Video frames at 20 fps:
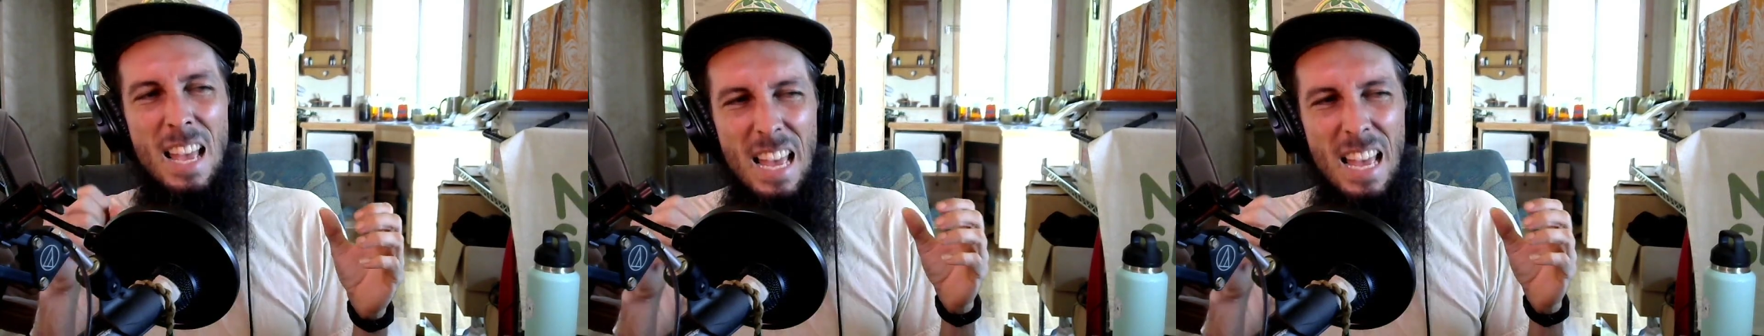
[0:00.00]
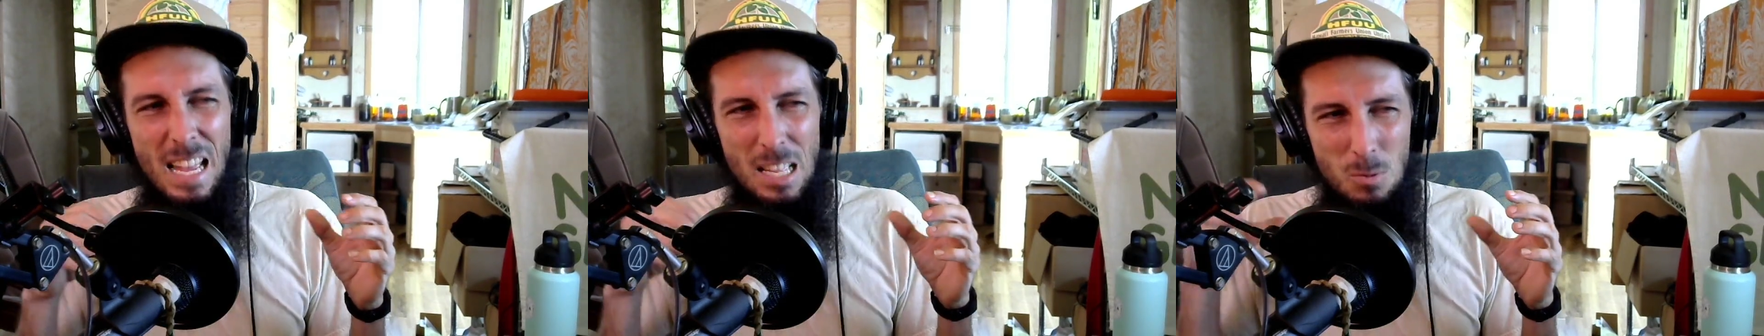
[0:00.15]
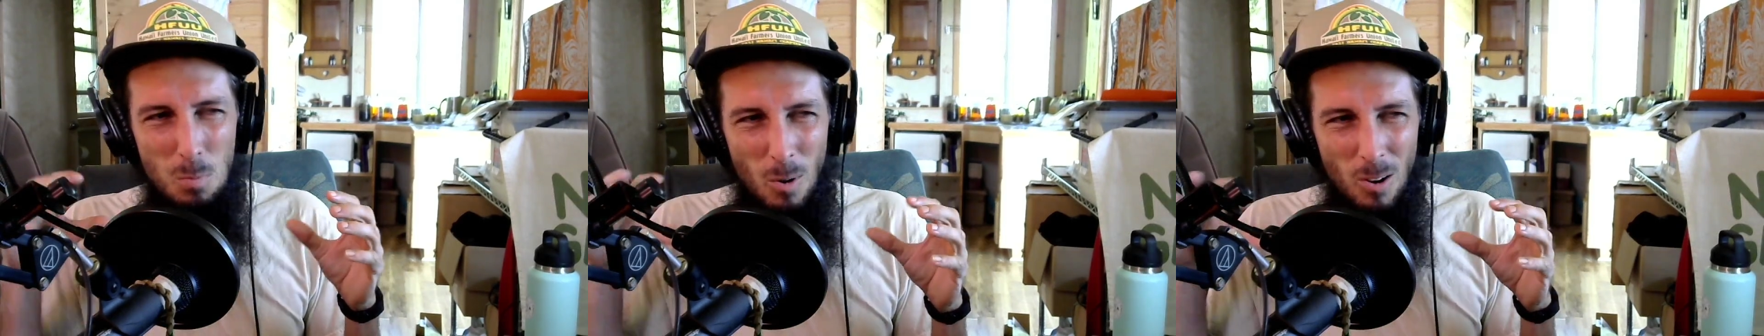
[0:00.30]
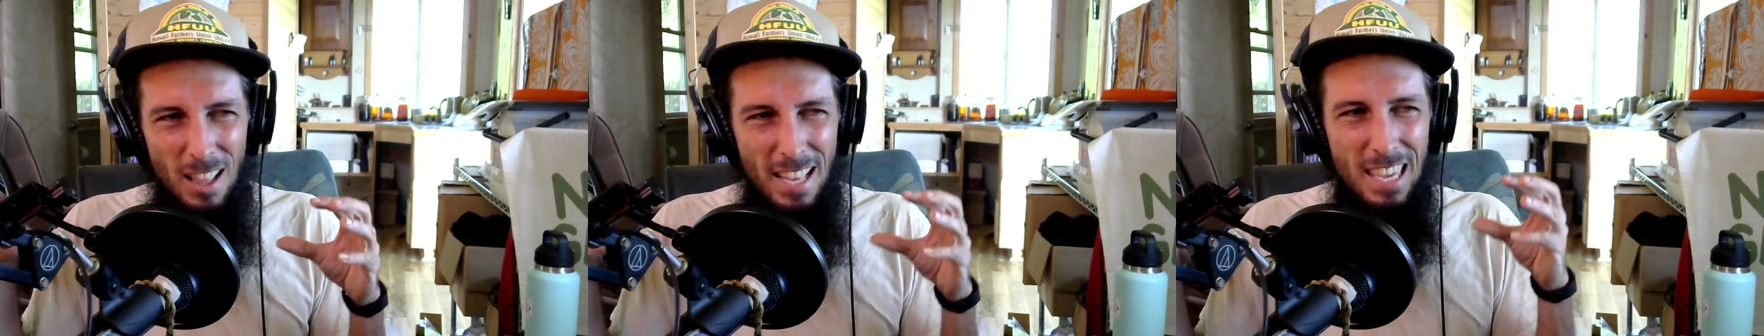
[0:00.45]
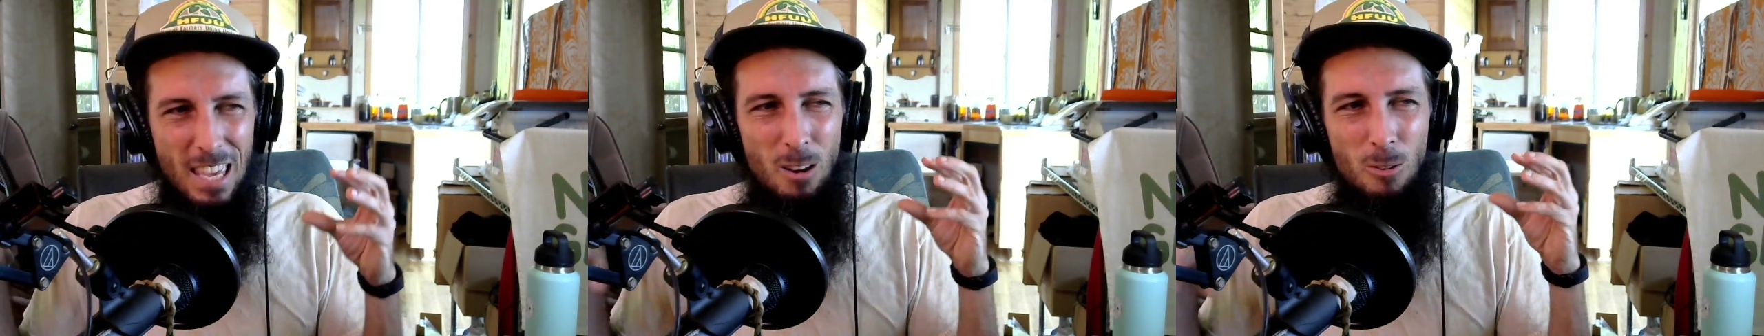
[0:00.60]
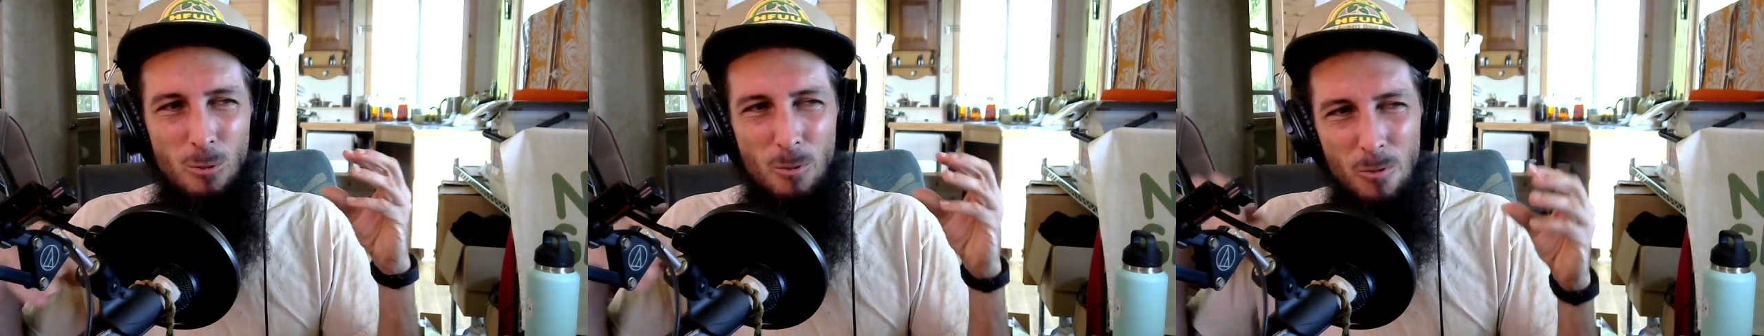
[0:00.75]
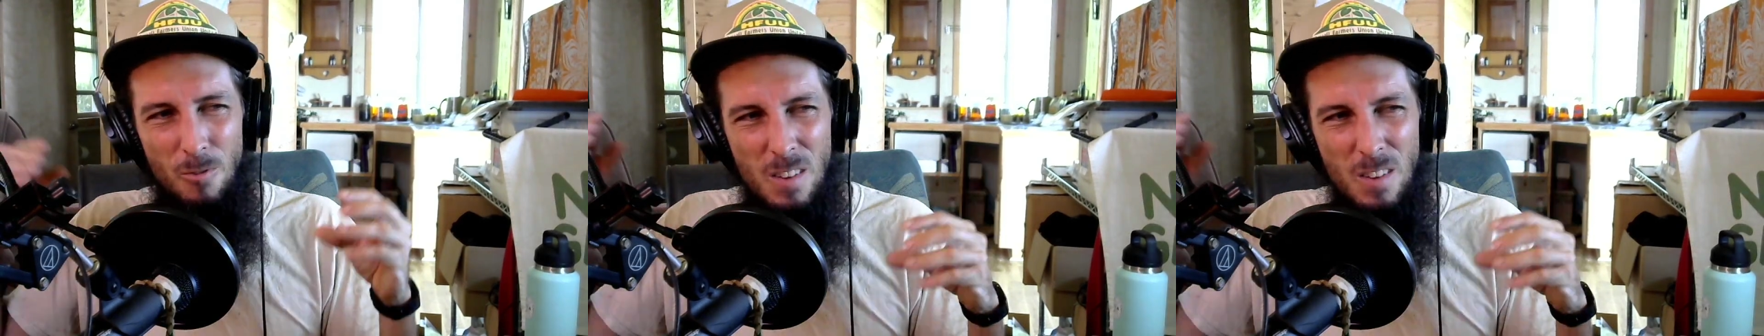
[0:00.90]
it's more like it
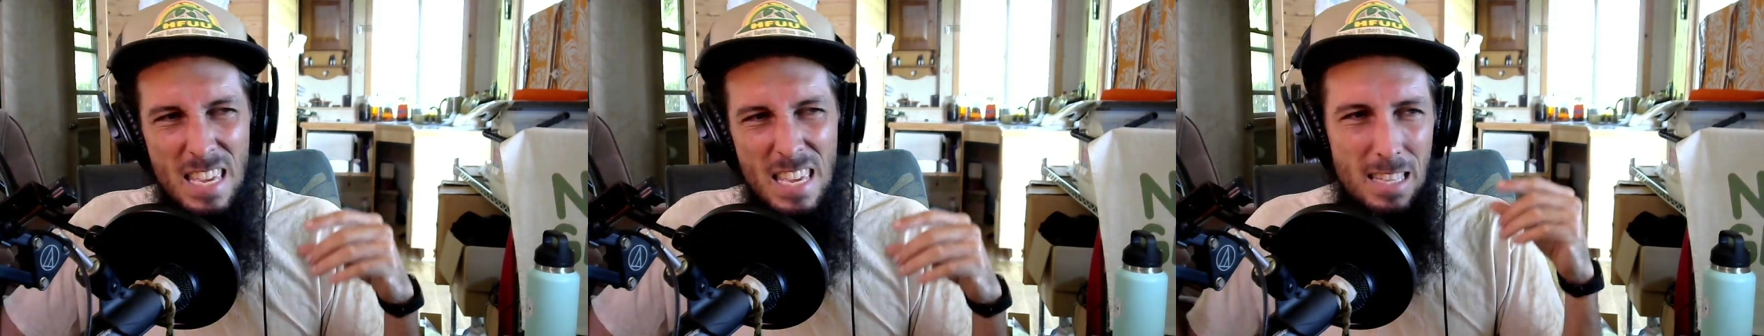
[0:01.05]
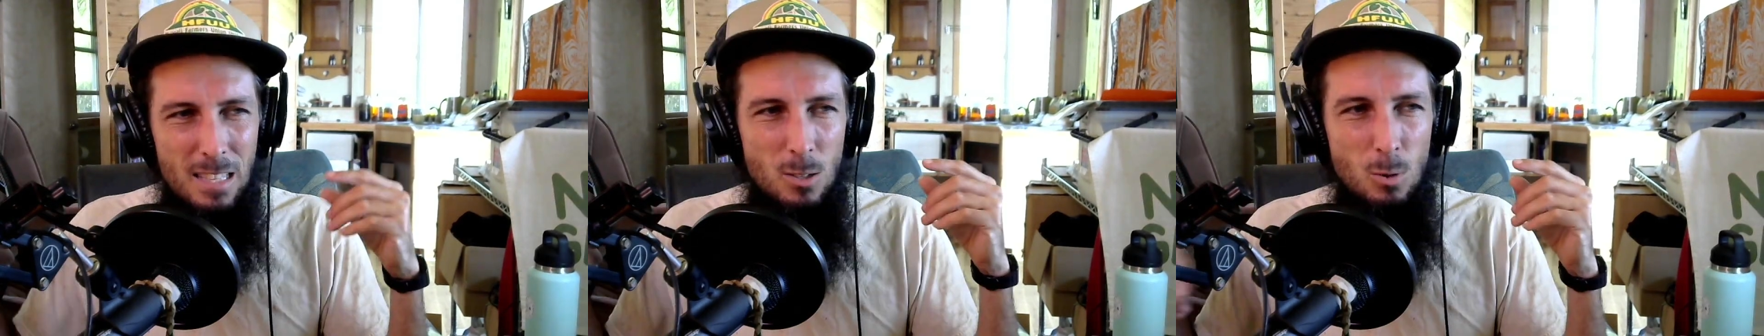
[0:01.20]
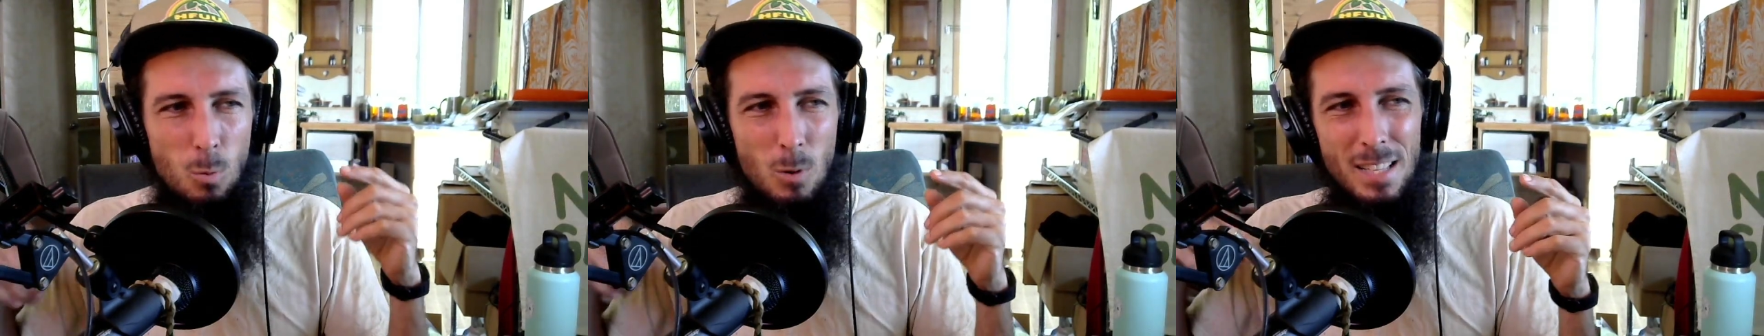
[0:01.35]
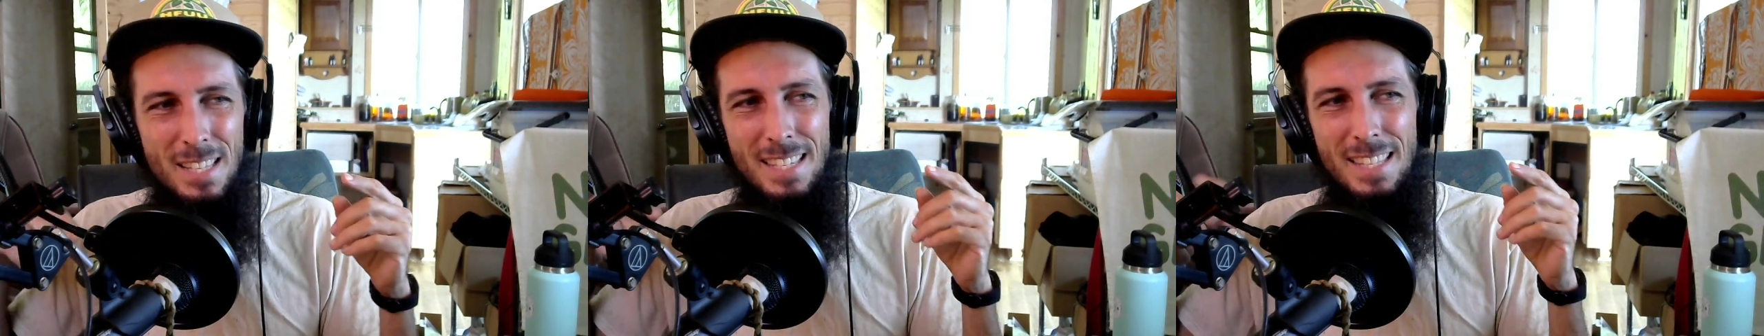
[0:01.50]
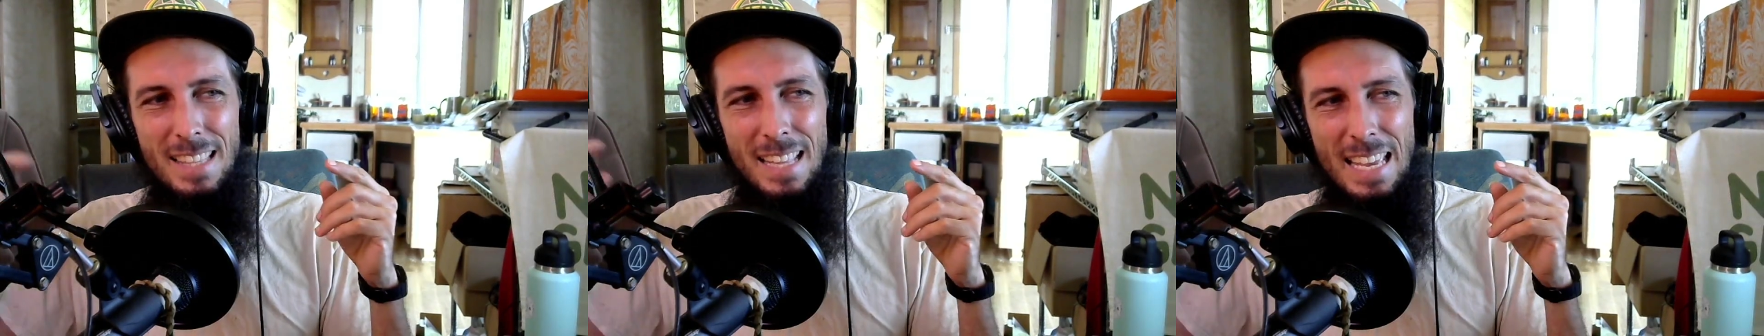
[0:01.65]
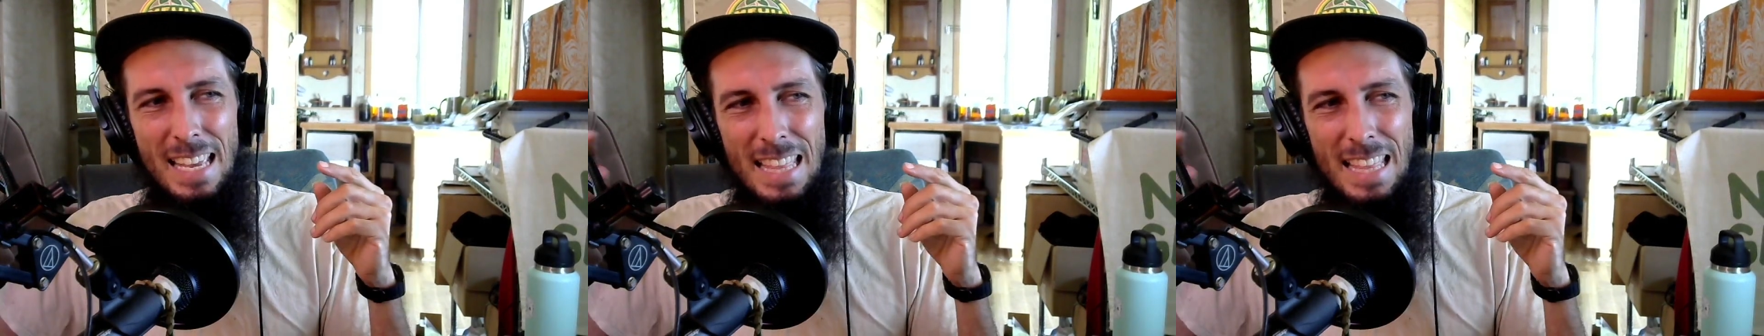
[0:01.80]
feeds what's